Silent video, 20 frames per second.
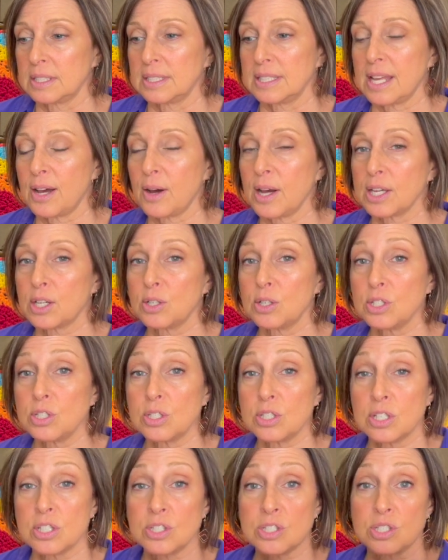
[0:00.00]
Now I could
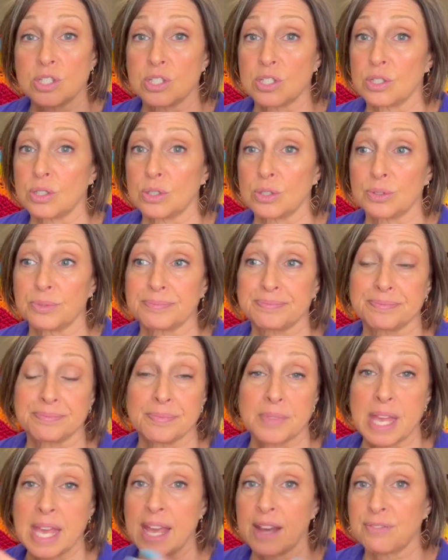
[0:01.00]
just do
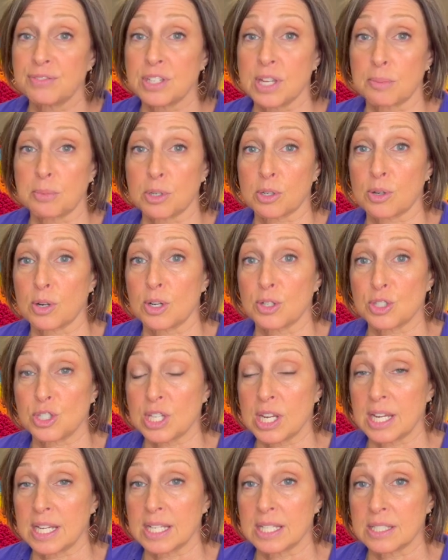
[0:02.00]
half double
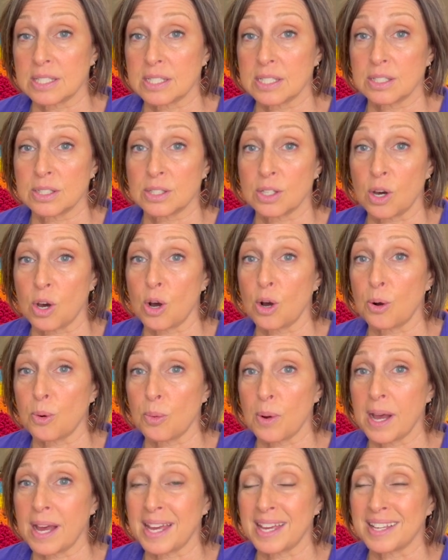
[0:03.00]
crochets the whole
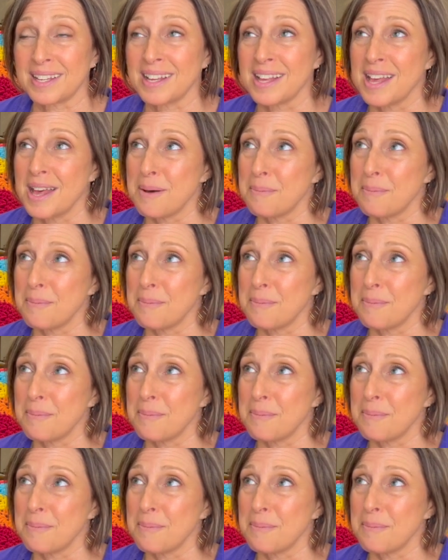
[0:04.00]
way,